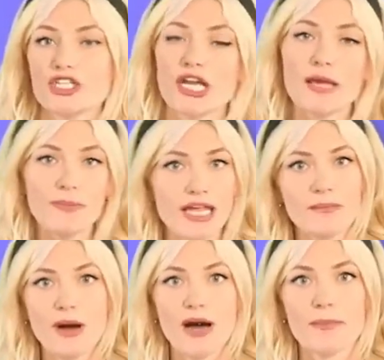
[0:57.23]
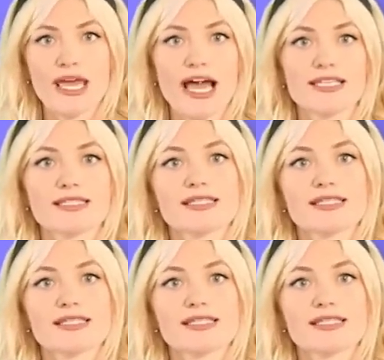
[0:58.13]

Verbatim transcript: Champagne Papi has